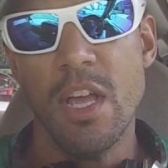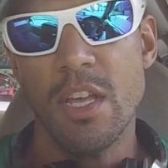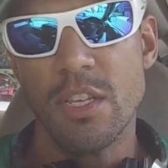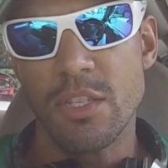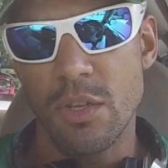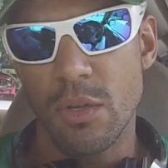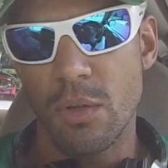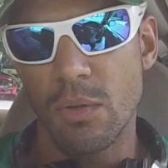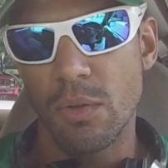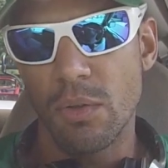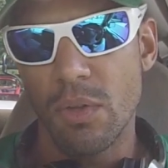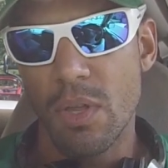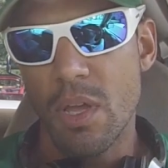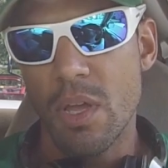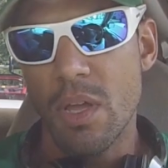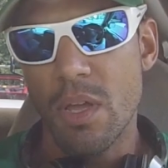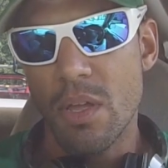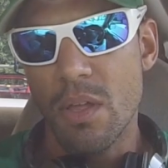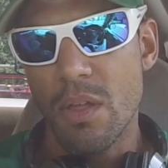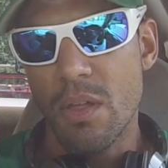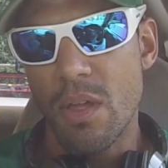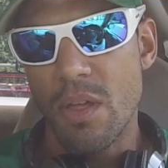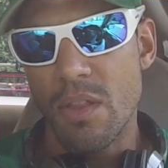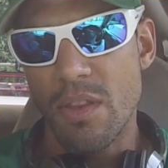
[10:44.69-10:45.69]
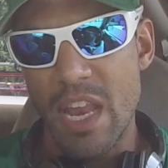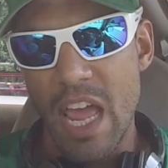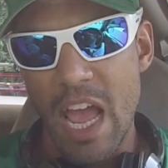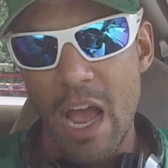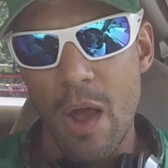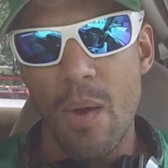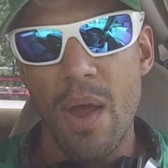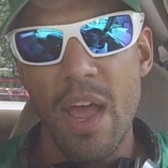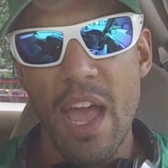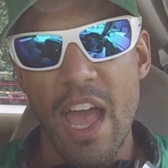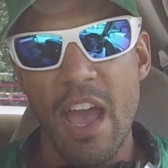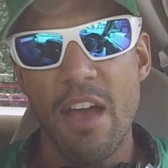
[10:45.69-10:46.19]
So
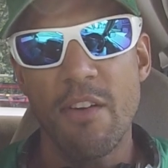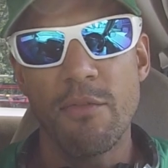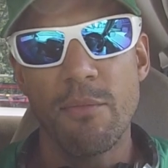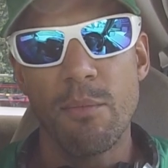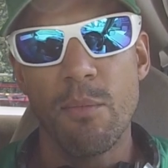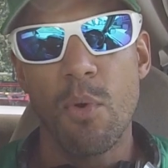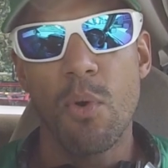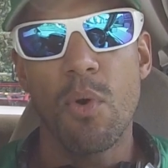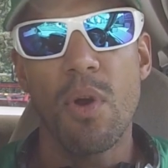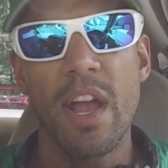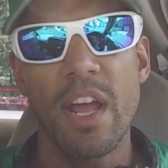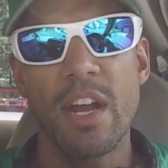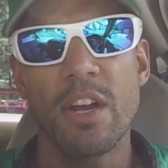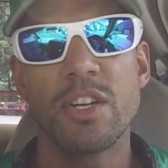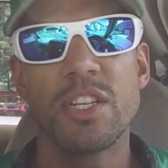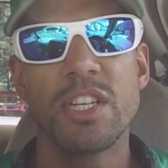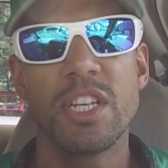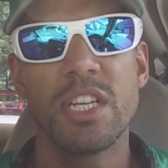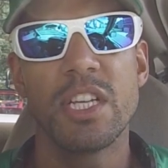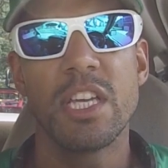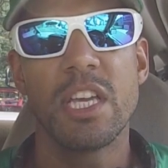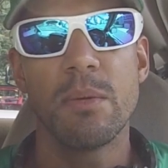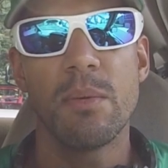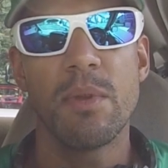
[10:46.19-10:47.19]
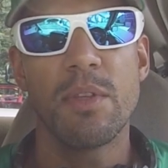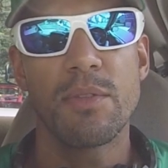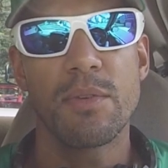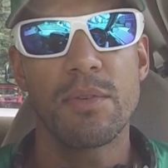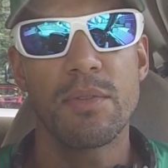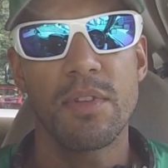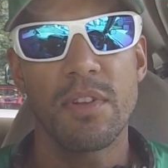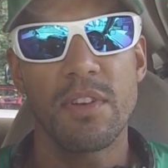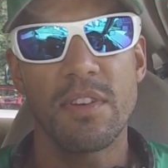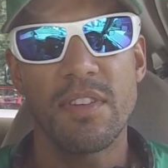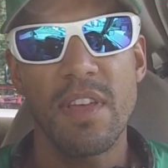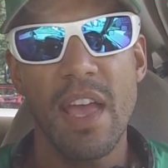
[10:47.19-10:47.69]
now I have more energy to get me through
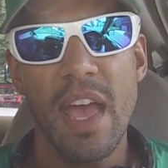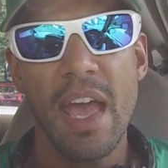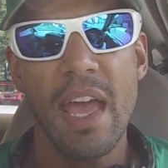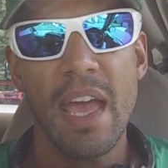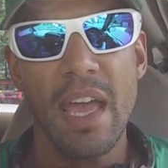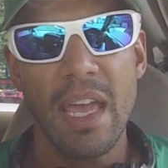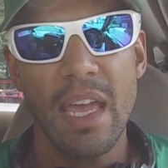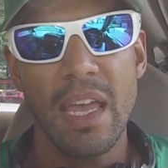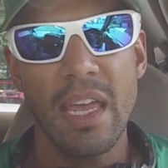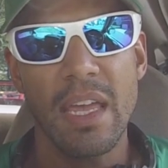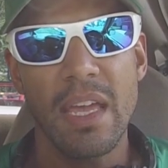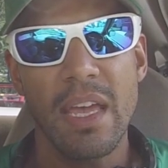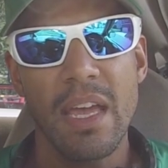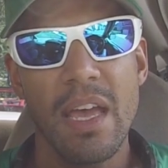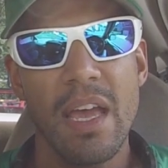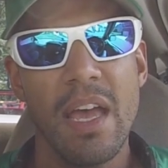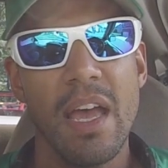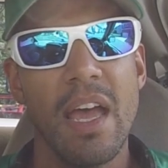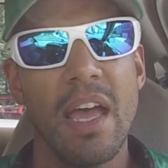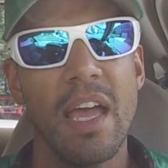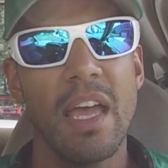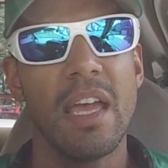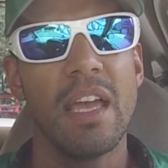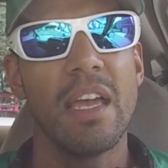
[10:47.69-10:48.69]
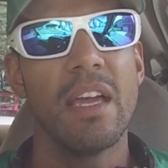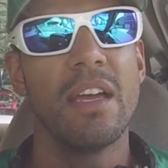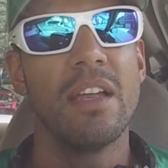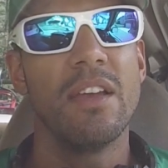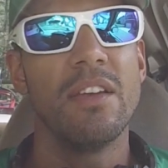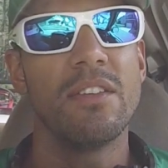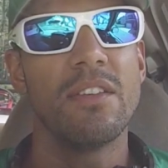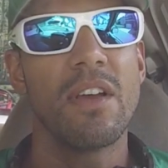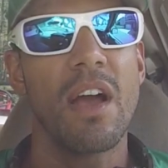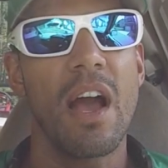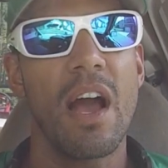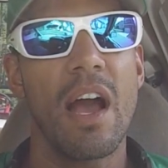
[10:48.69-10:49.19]
the day,
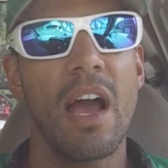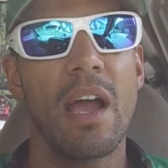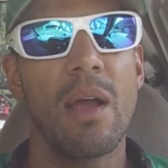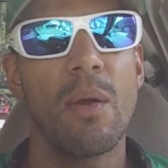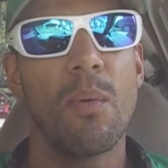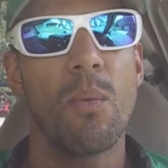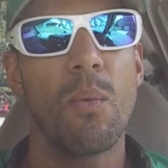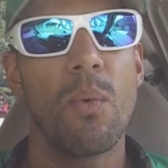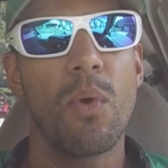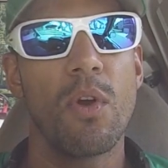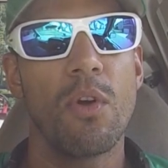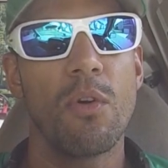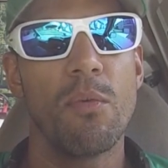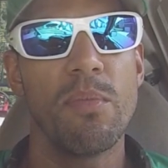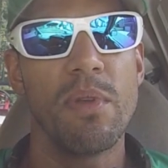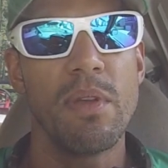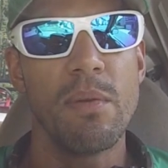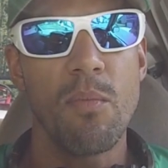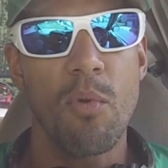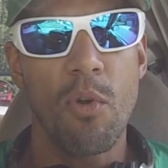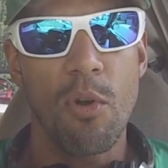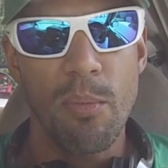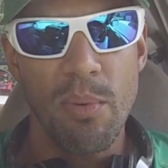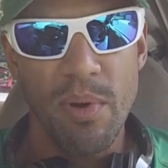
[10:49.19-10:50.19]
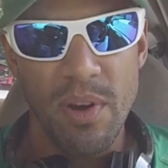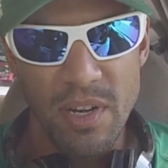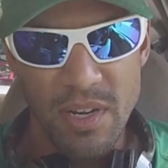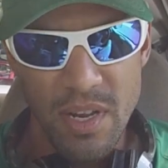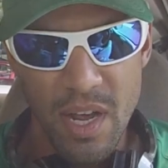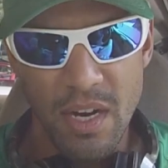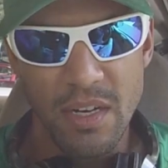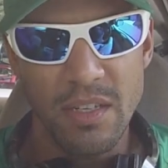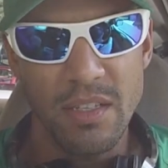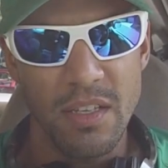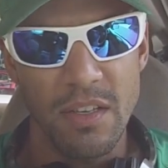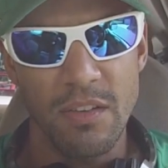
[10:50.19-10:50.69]
and I will be more
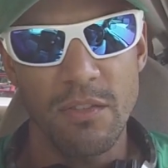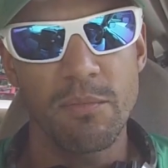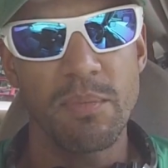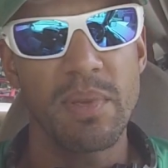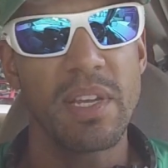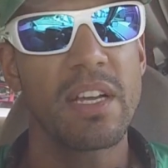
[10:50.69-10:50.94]
productive.